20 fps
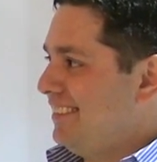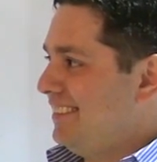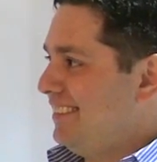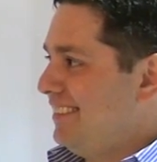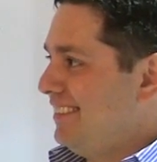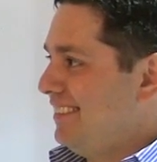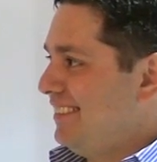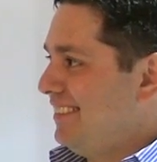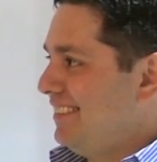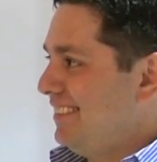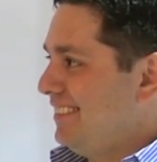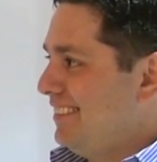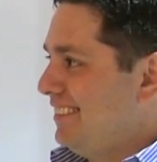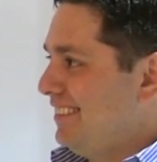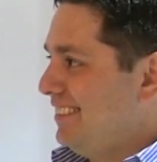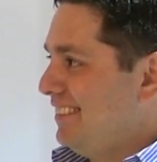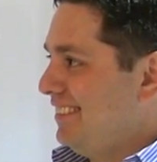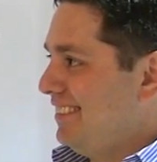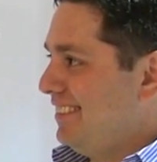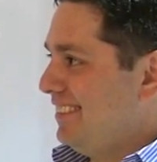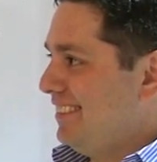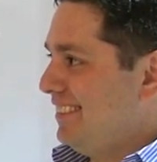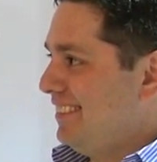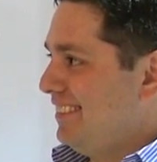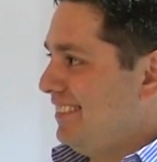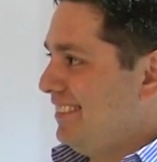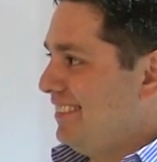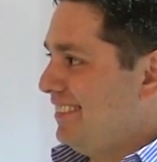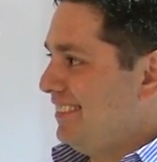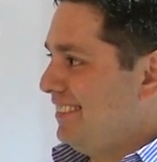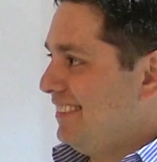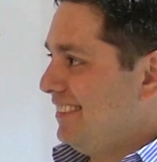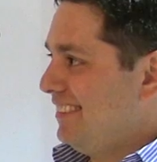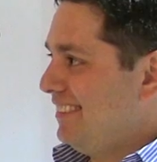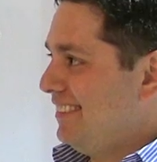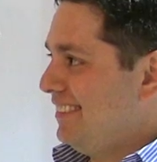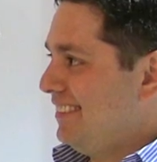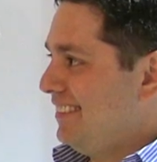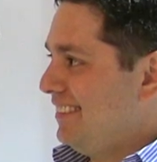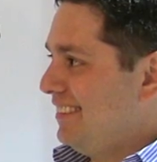
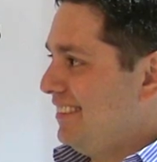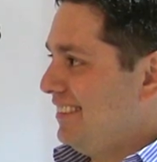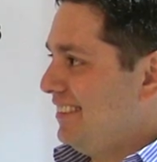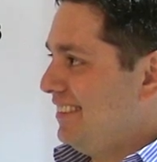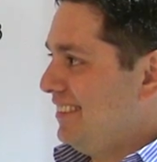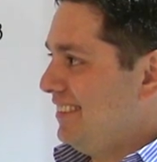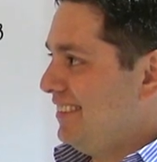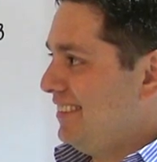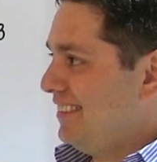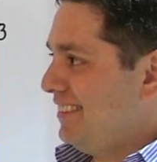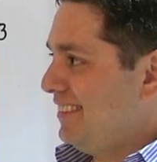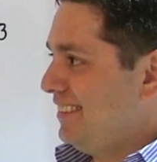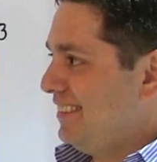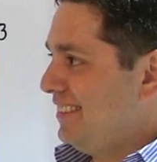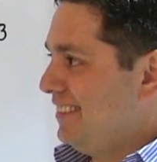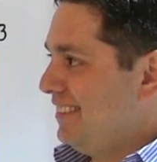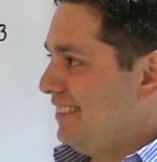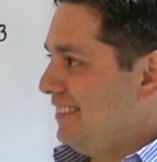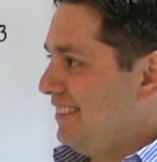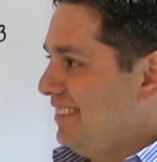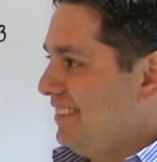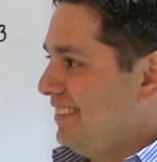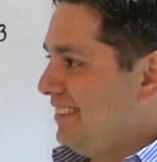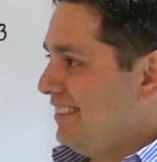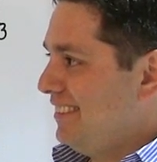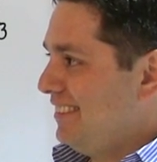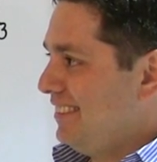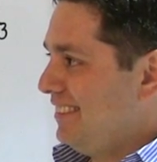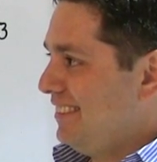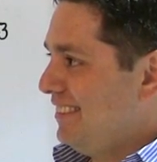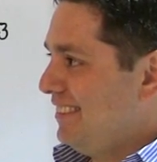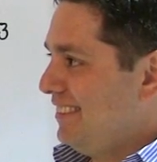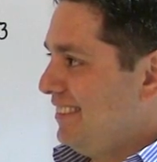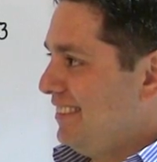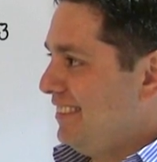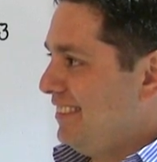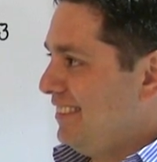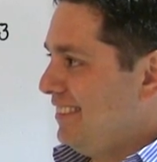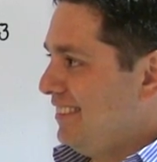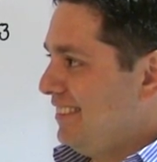
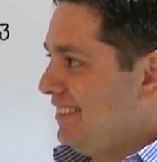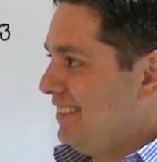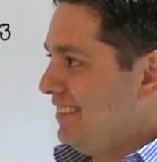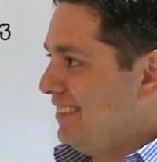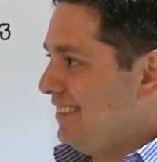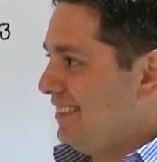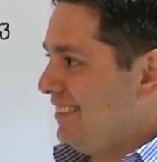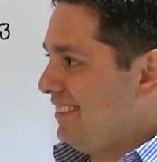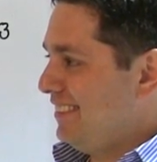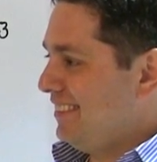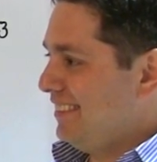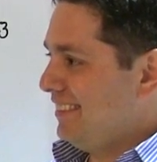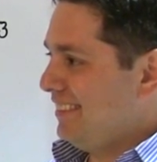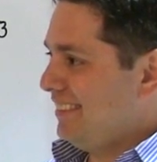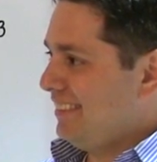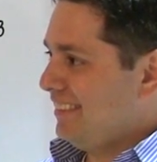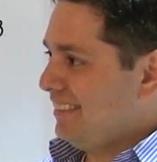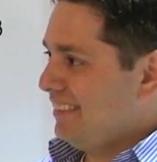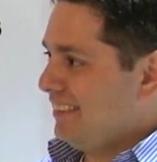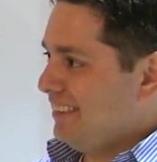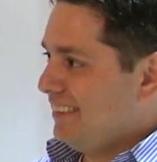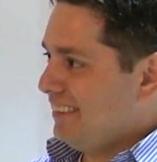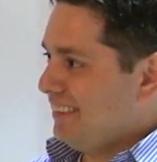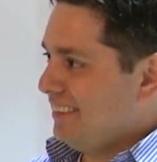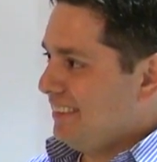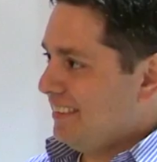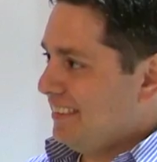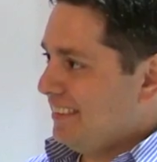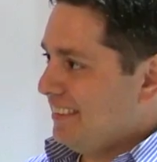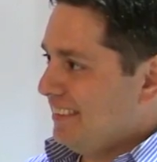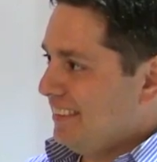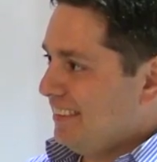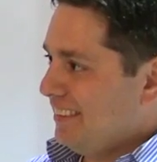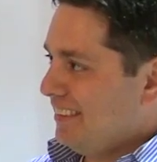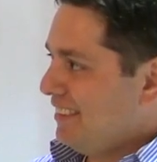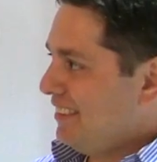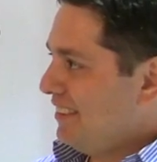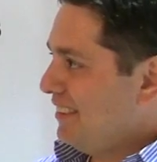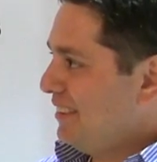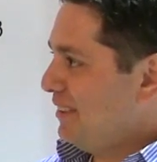
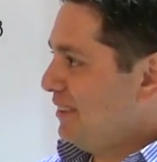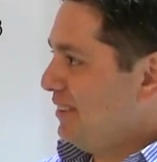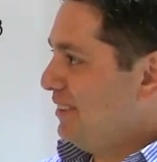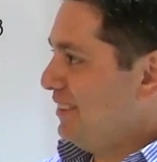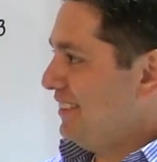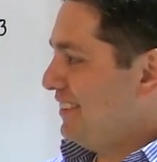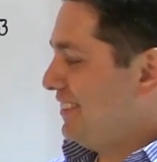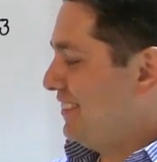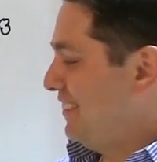[no speech]